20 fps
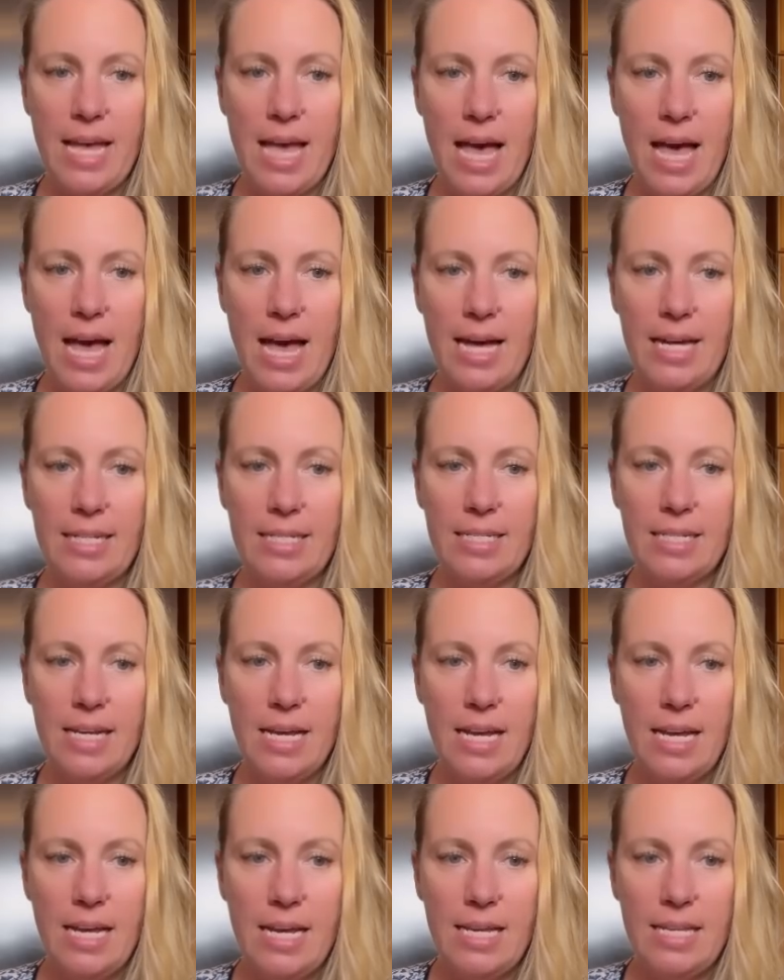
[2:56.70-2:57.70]
at
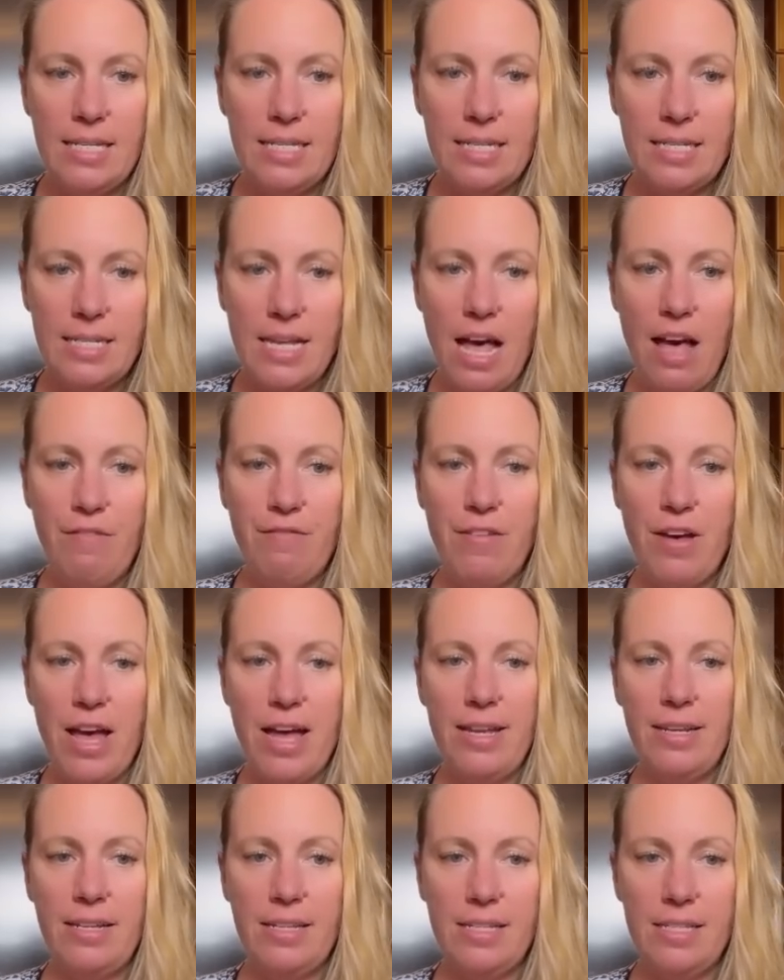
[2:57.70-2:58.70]

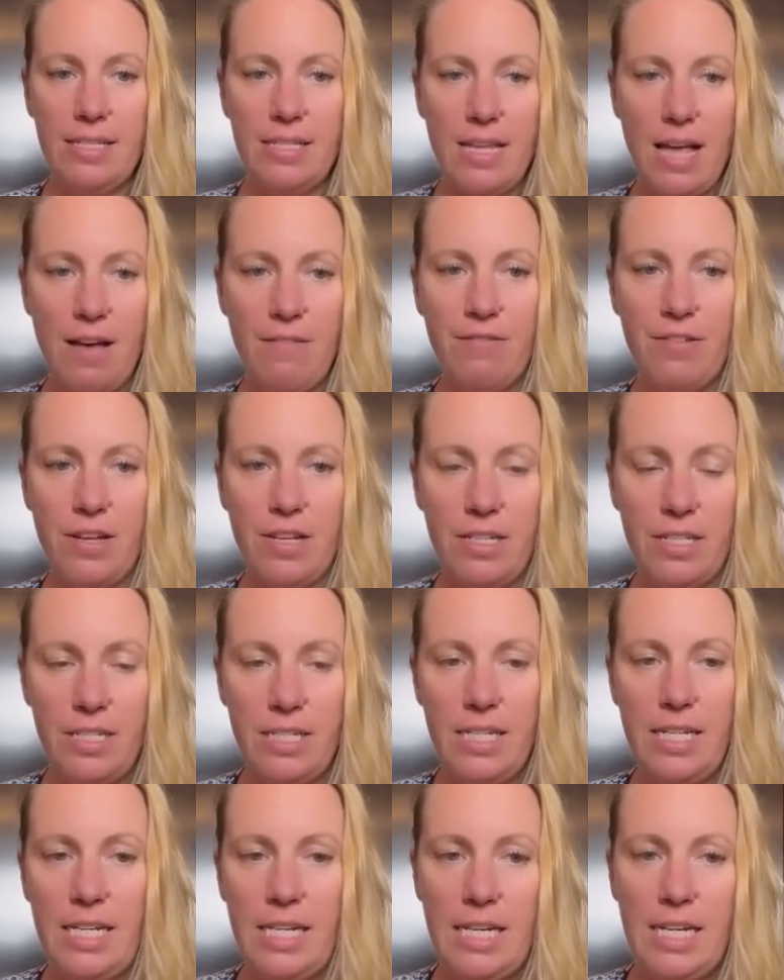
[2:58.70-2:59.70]

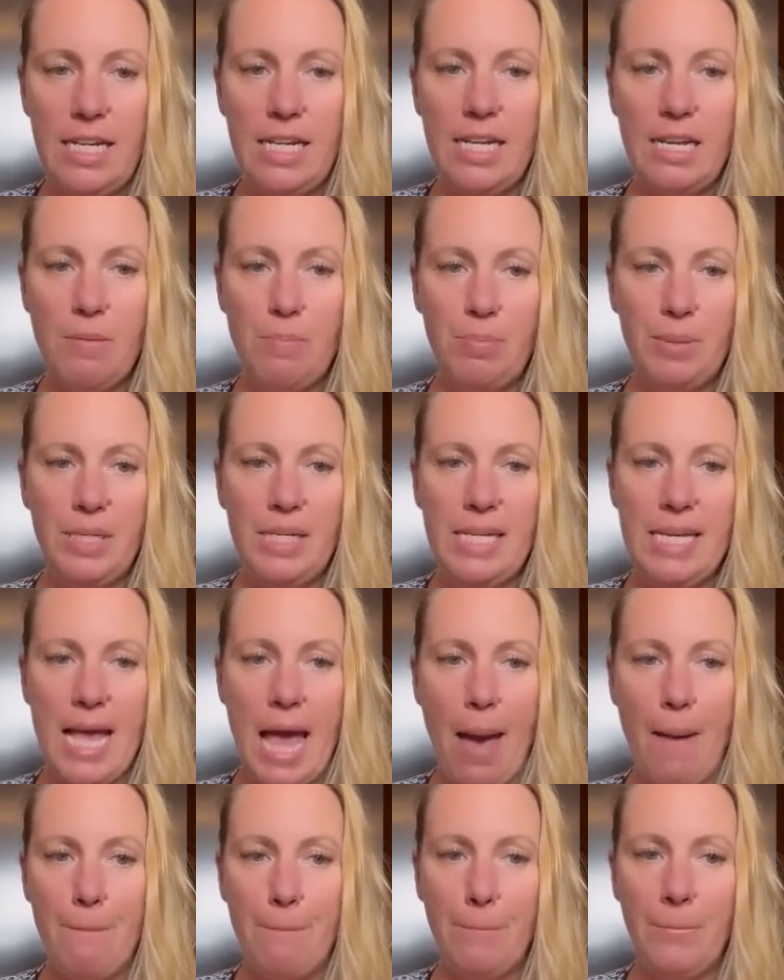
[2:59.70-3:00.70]
7.17
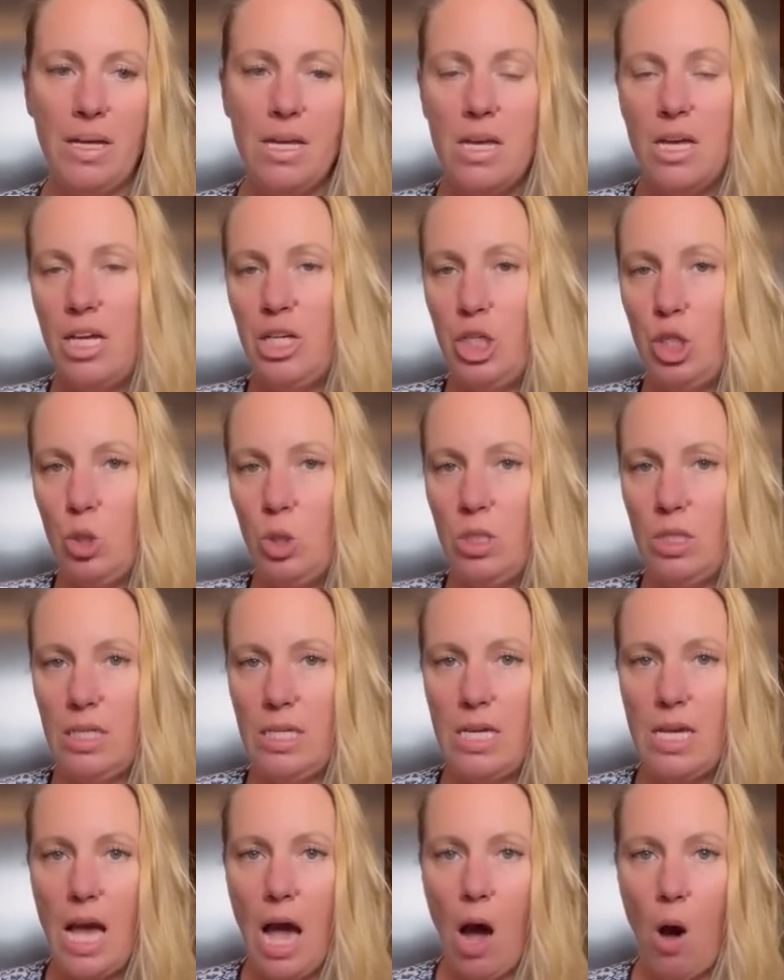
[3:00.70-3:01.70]
p.m. You
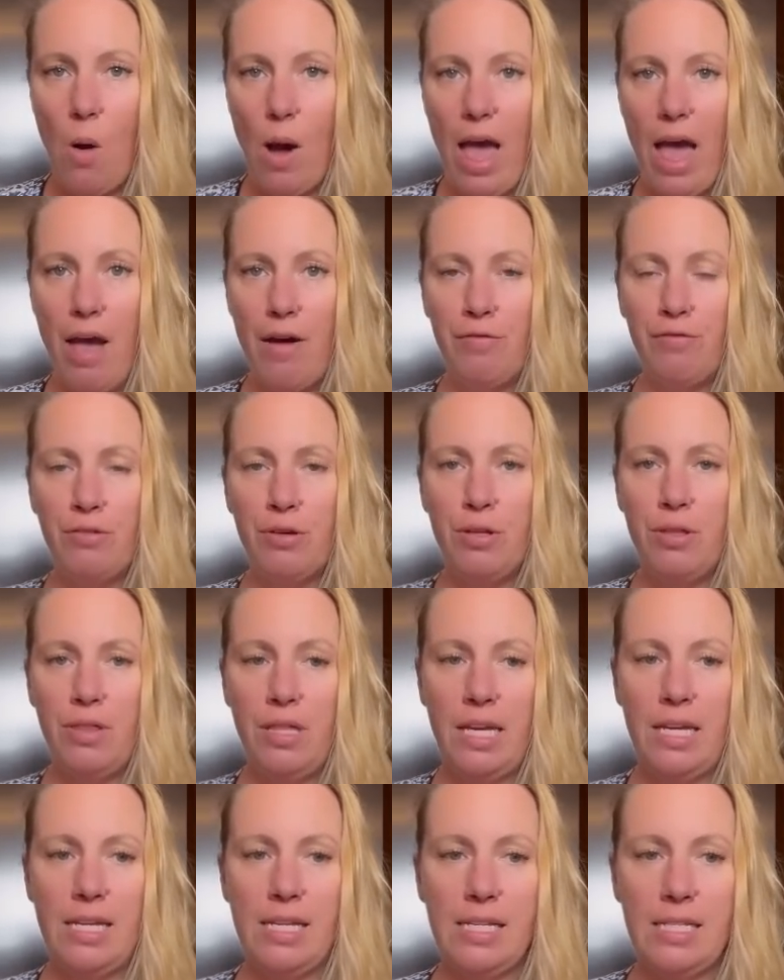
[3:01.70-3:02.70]
see how
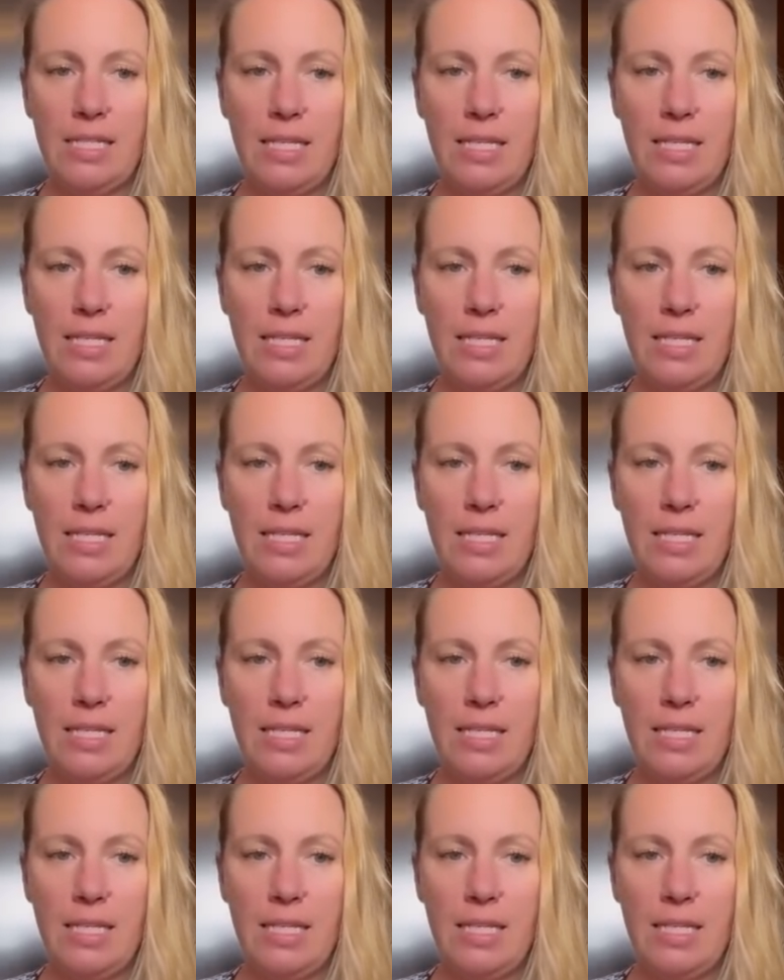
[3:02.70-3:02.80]
everything is